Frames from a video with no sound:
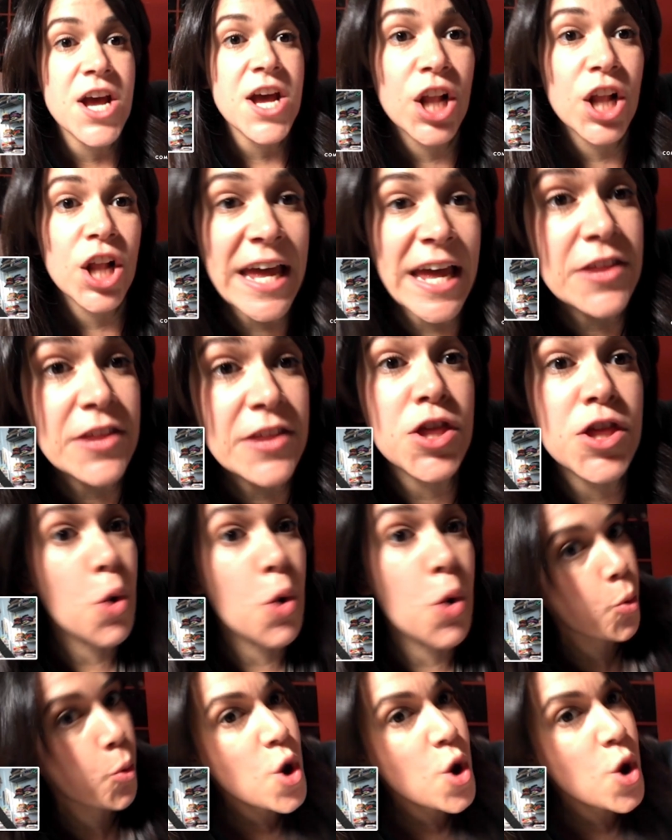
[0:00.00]
Like the
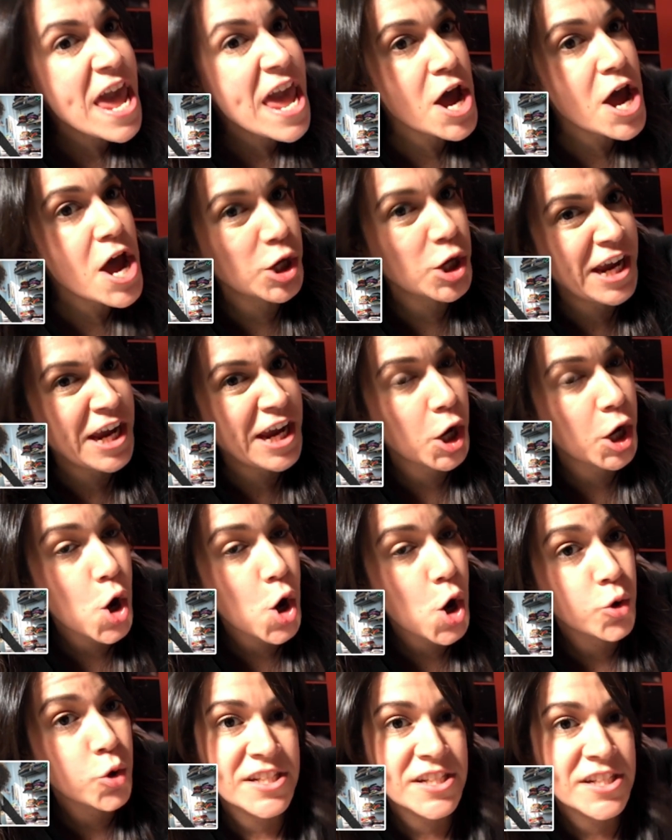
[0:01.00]
real hero,
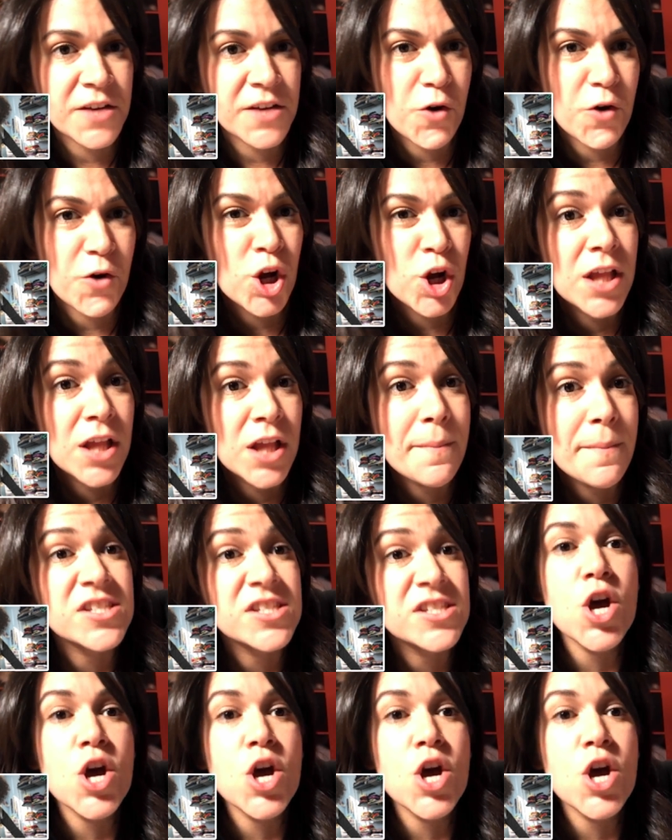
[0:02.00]
Christopher Columbus,